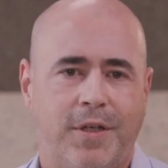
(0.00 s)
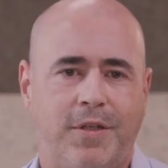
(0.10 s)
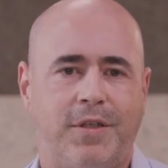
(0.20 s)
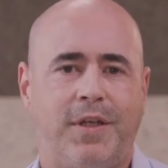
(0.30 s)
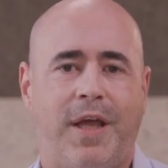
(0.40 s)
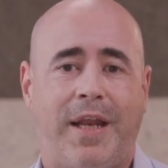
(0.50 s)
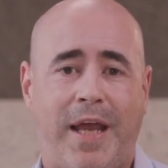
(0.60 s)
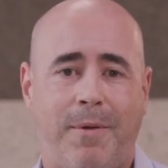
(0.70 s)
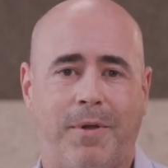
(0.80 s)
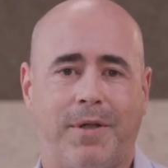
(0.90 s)
to
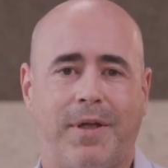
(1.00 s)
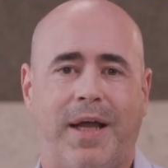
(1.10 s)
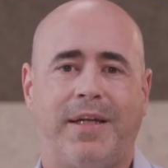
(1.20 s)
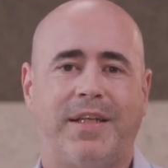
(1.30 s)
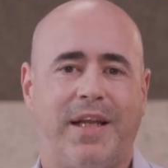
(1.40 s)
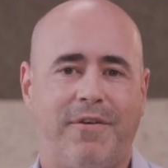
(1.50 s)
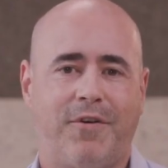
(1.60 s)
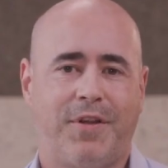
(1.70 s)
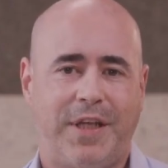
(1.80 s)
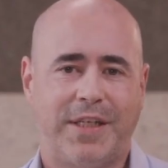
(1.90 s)
enable and
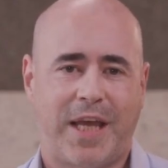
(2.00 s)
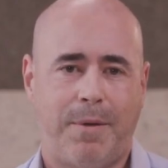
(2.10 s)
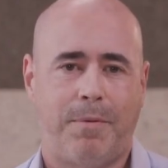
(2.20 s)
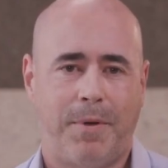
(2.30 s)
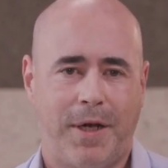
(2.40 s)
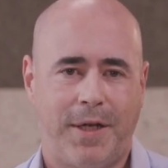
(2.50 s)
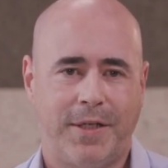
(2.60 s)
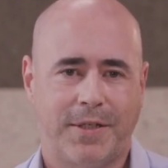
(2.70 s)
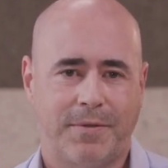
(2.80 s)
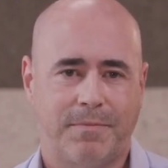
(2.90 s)
deliver these
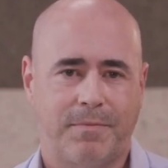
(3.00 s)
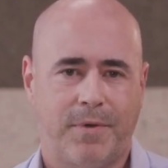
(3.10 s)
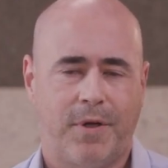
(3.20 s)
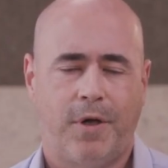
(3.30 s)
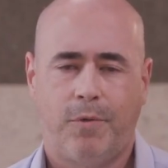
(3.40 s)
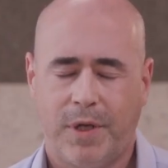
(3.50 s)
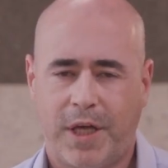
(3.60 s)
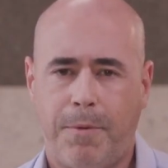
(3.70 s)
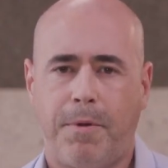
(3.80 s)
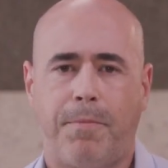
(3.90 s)
capabilities. We'll
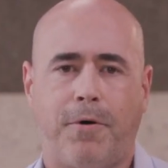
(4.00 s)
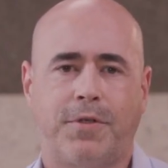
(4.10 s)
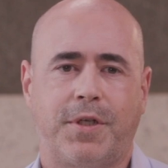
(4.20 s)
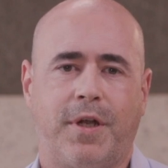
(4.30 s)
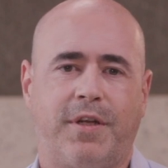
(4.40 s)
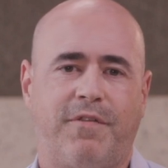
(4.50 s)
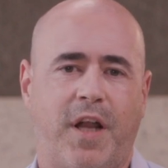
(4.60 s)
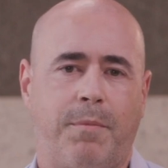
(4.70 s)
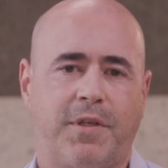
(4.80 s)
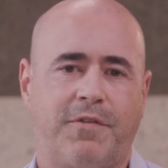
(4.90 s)
keep you posted on
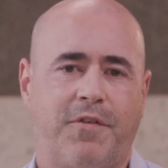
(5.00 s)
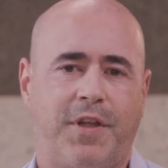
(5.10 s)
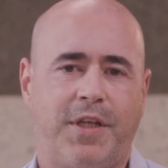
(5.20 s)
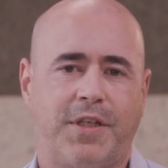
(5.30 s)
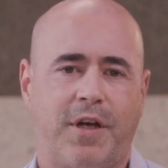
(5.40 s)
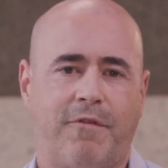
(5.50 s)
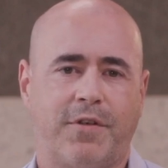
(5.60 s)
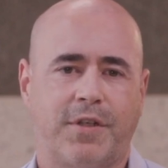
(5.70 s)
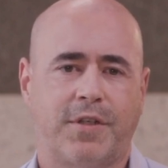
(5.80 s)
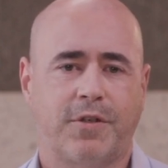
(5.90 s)
developments for these
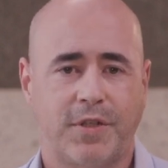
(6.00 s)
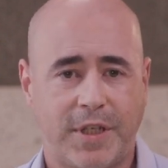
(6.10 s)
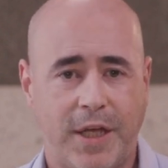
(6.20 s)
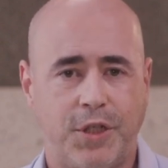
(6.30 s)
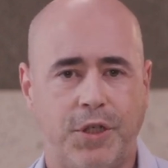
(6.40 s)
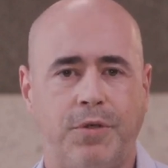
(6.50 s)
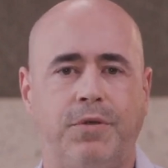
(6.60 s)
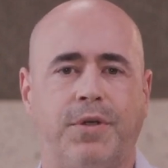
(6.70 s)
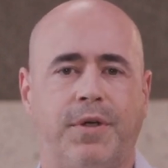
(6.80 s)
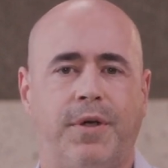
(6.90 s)
services, so stay
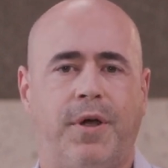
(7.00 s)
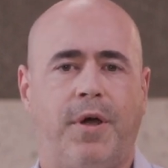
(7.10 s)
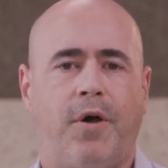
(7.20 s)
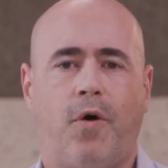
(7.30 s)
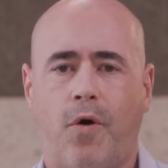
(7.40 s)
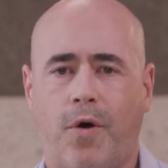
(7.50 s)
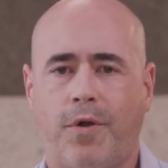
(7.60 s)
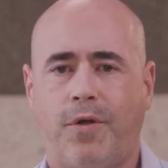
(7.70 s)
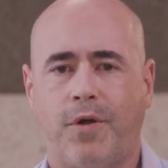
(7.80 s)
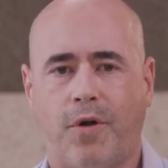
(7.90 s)
tuned. Or
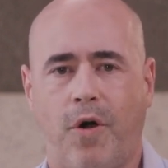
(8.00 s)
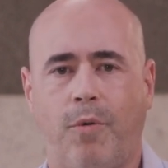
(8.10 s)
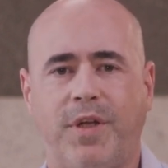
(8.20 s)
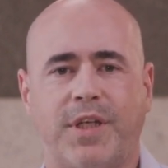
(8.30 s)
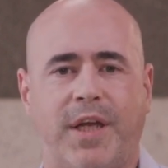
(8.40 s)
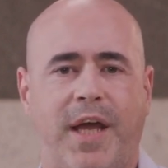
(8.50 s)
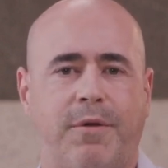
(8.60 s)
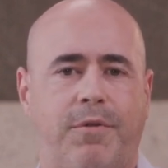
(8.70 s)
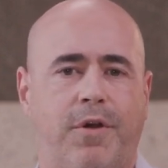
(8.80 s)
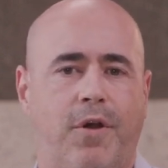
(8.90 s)
you can always connect
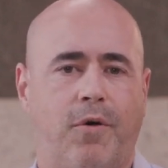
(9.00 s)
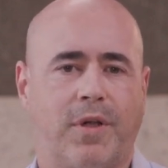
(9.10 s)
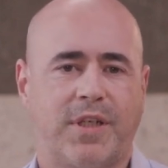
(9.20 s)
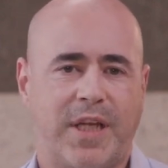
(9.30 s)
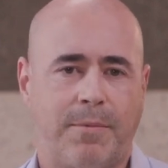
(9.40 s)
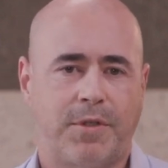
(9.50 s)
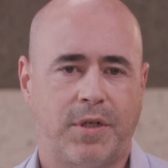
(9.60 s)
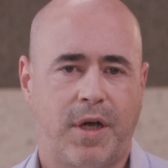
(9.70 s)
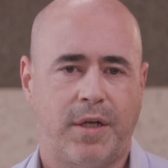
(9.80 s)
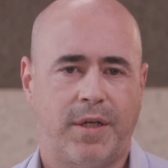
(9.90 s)
with your local Samsung
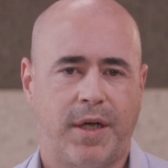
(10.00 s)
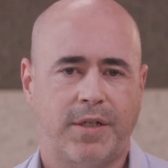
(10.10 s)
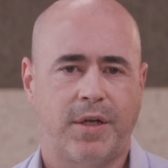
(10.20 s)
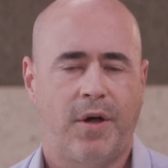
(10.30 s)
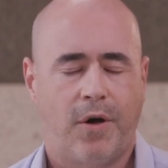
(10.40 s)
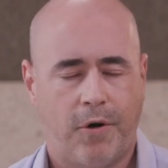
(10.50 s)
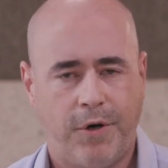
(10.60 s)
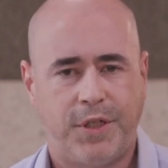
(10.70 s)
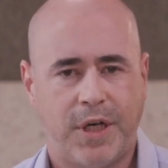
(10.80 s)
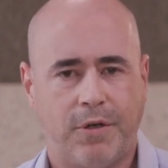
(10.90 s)
contacts or
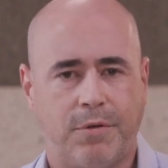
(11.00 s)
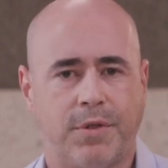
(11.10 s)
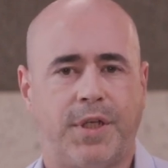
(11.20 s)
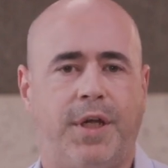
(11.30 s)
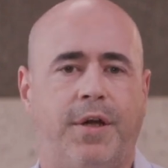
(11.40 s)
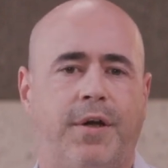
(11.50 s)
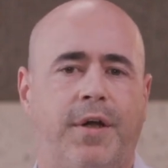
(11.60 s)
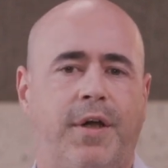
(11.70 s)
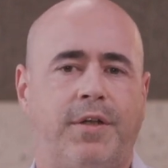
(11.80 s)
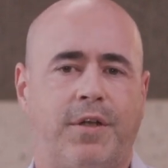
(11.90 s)
reach out to us here
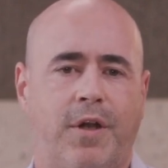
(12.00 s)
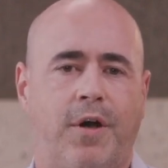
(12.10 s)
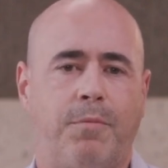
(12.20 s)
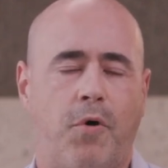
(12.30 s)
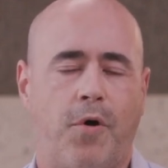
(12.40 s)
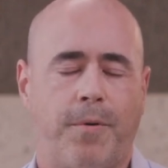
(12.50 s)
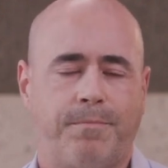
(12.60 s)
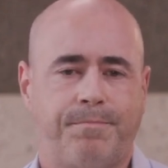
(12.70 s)
to learn more.